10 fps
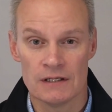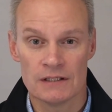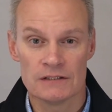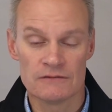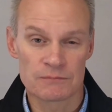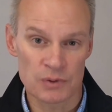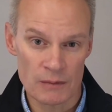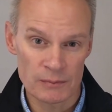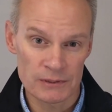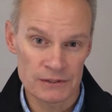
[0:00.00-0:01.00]
You've
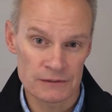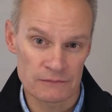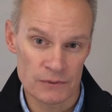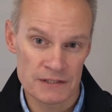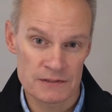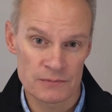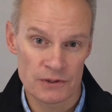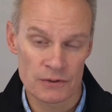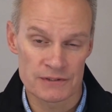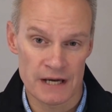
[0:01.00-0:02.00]
probably heard of
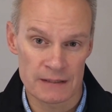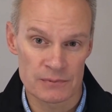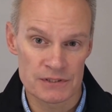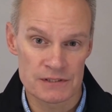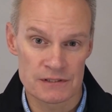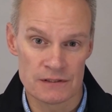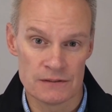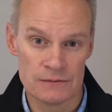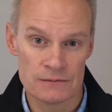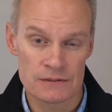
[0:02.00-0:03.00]
ransomware or data breaches in the
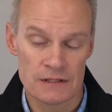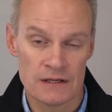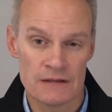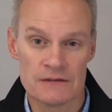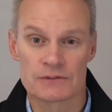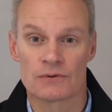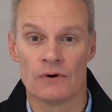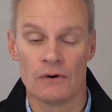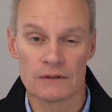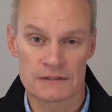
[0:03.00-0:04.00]
news. These are
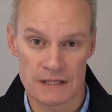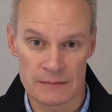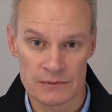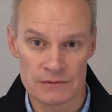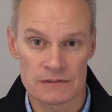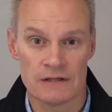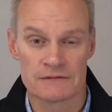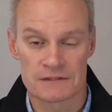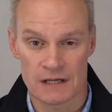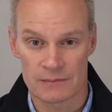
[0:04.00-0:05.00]
all examples of
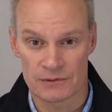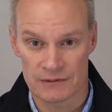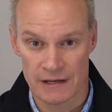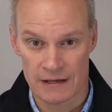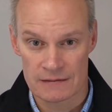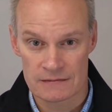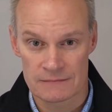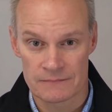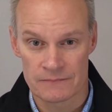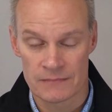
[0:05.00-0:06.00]
cyber attacks.
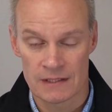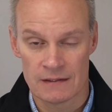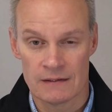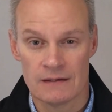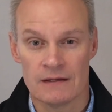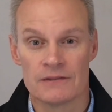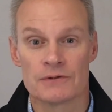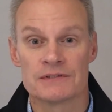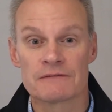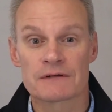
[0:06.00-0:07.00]
And there are
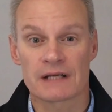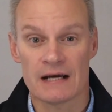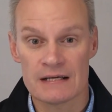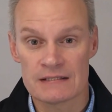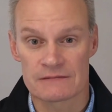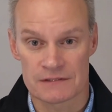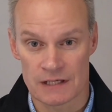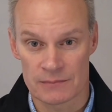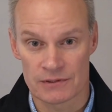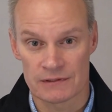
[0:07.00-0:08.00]
different kinds of
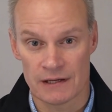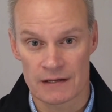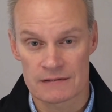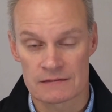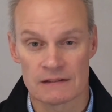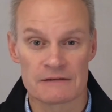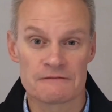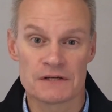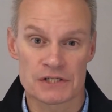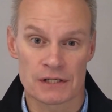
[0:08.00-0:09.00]
cyber attacks, like
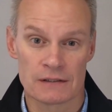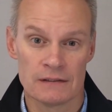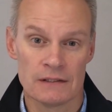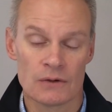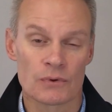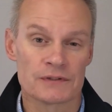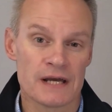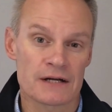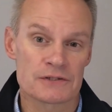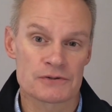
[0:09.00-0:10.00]
phishing, where
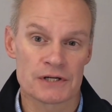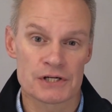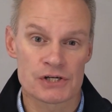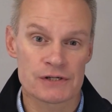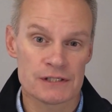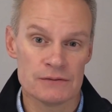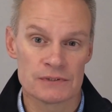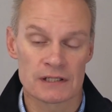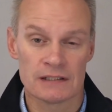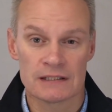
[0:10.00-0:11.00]
attackers try to trick you
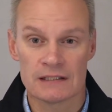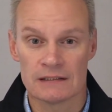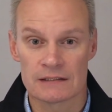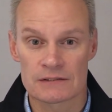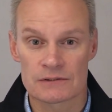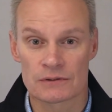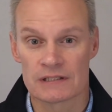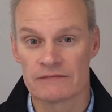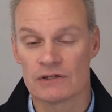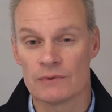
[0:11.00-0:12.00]
into clicking links or
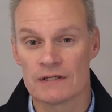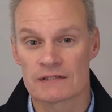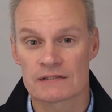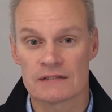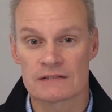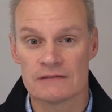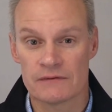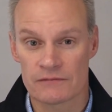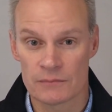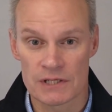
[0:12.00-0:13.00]
giving away sensitive
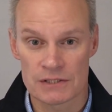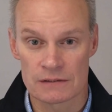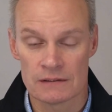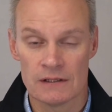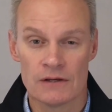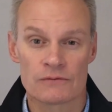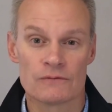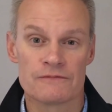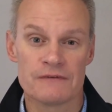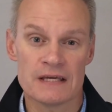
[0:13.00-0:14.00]
information through
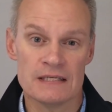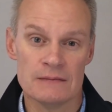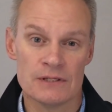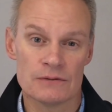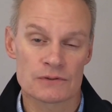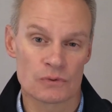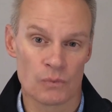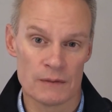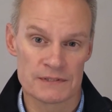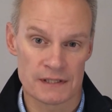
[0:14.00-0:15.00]
fake emails or
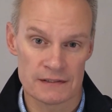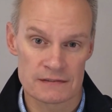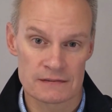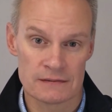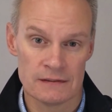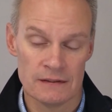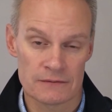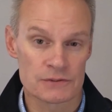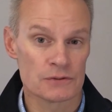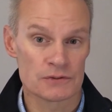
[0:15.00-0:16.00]
websites.
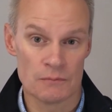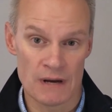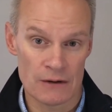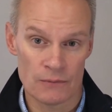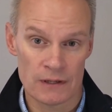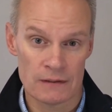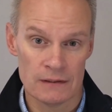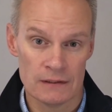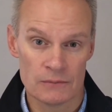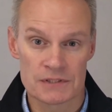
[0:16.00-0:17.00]
There's also malware,
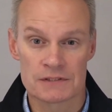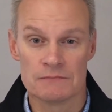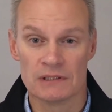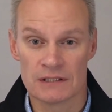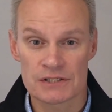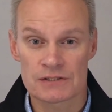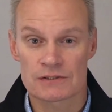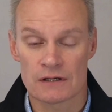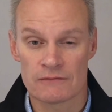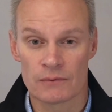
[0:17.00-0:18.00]
which is malicious
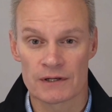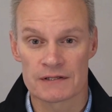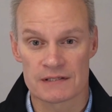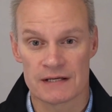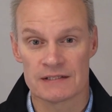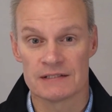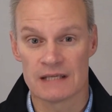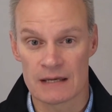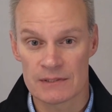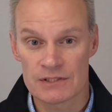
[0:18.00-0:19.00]
software designed to
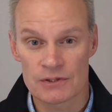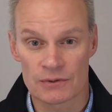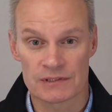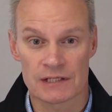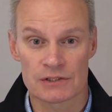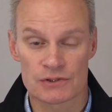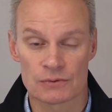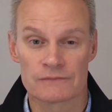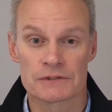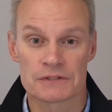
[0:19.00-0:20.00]
damage or take
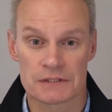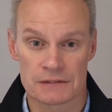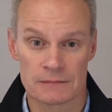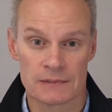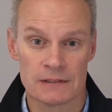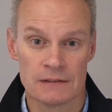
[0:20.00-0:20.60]
control of your system.